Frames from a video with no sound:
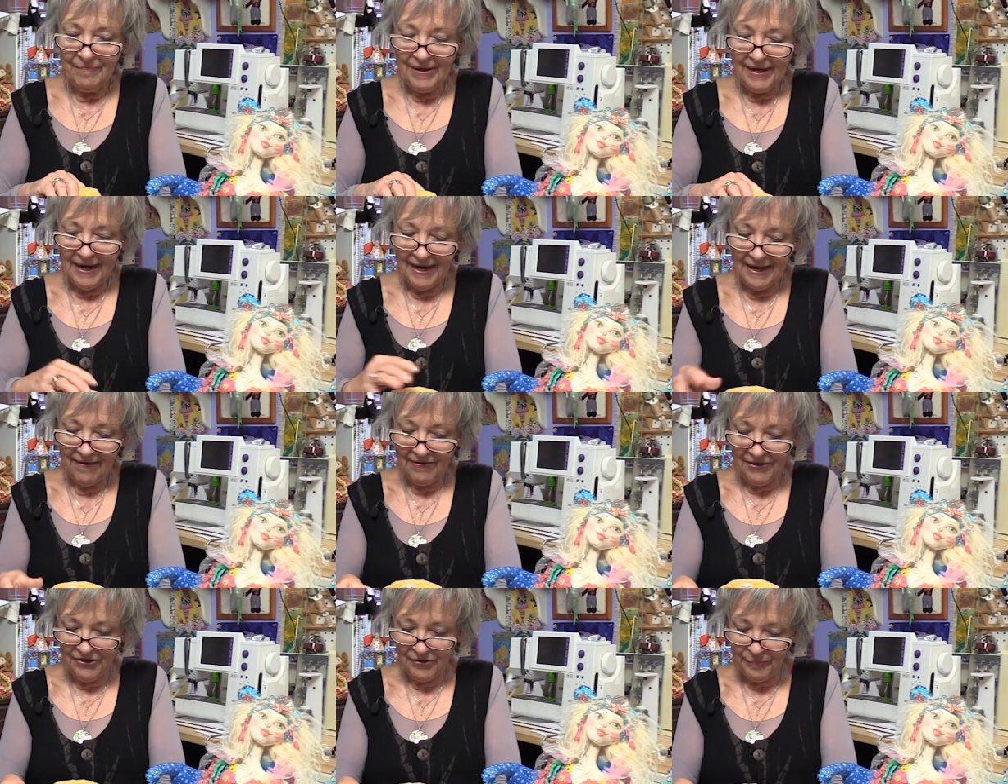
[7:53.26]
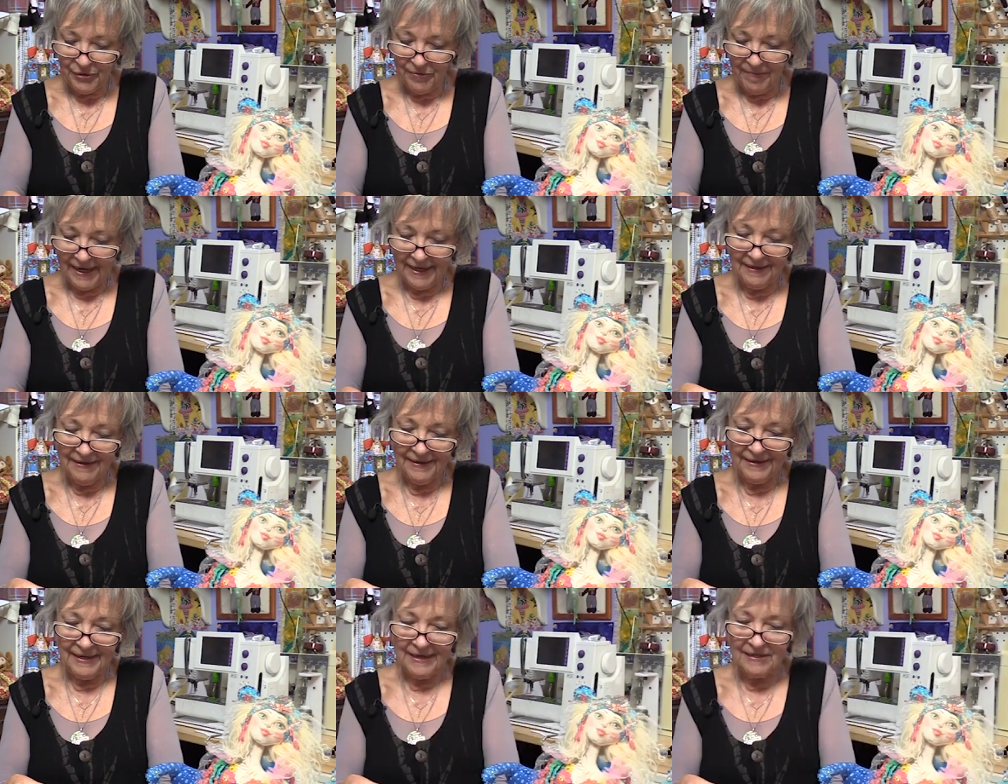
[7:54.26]
but I have a little mermaid
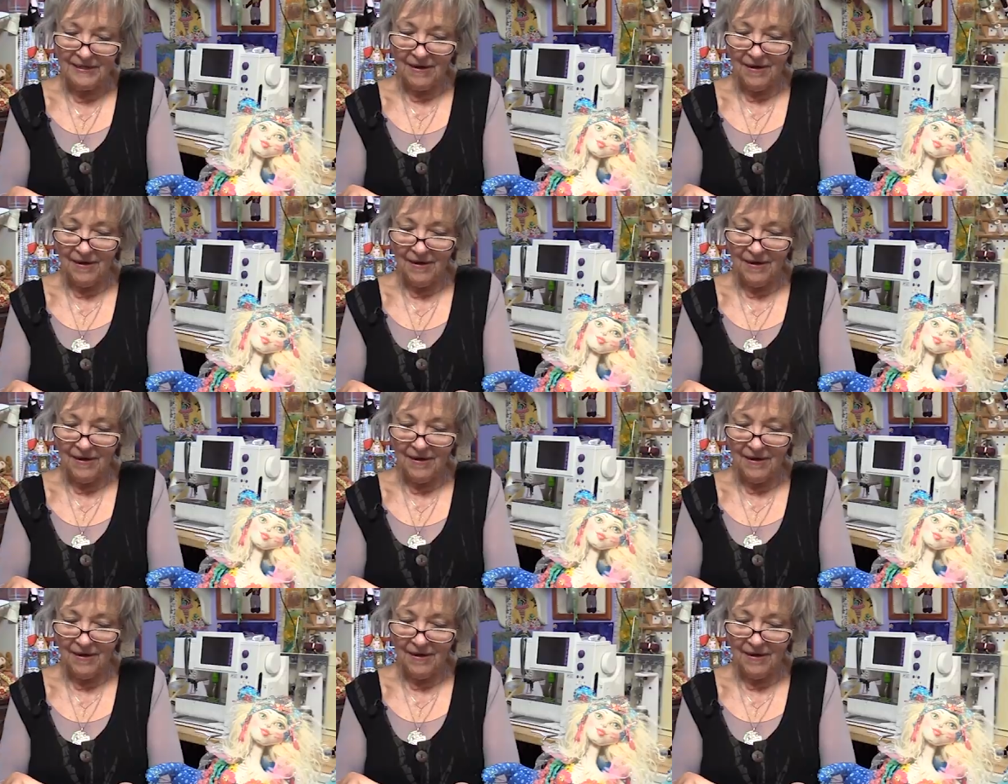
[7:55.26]
as